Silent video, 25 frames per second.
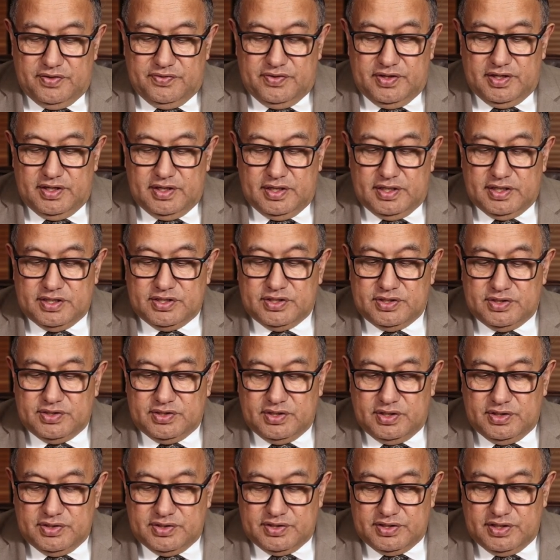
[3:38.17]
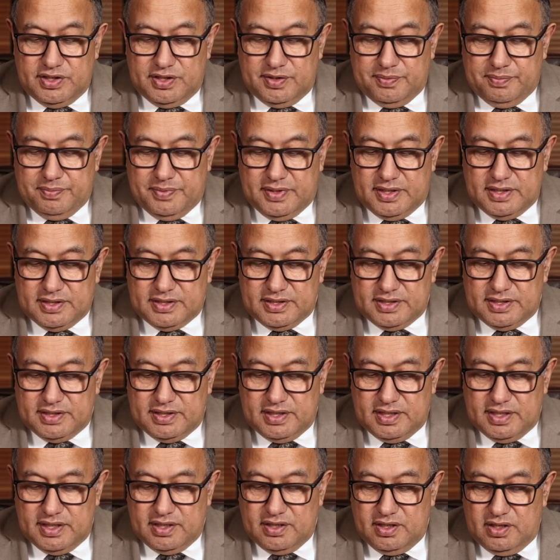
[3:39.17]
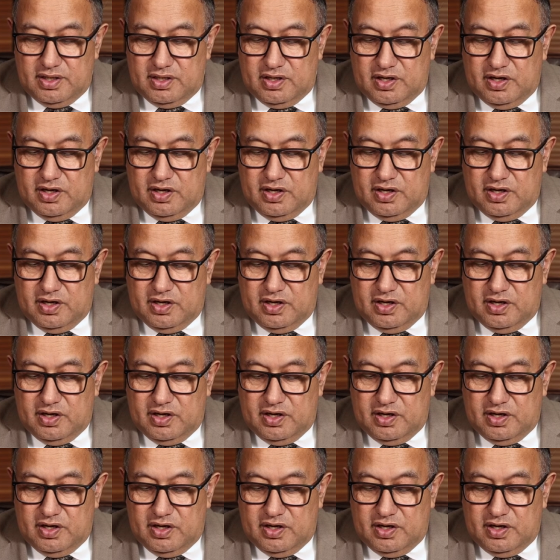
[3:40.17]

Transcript: the Associate Minister